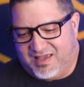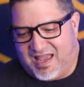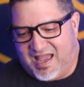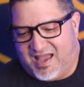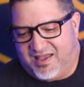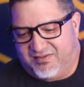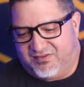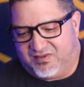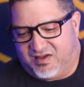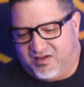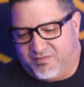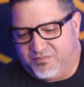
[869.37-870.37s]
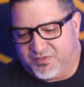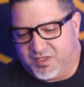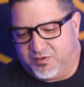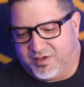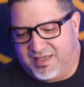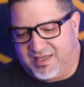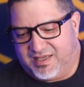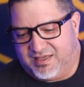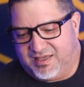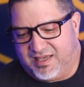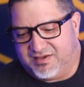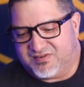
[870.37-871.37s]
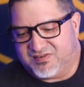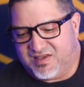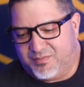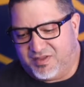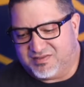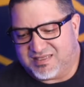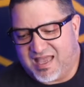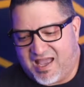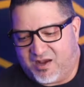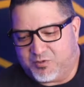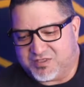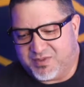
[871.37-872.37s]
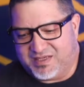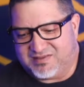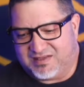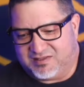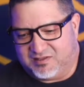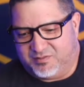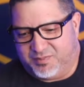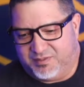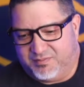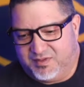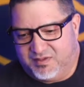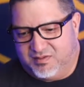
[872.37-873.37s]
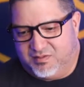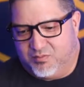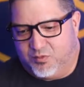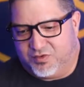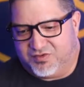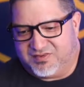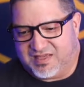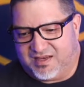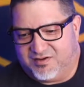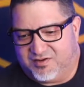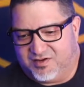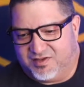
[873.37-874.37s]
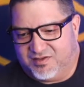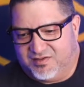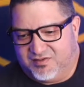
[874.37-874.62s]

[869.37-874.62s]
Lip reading: as, a HTML tag, which makes it a little bit more standard.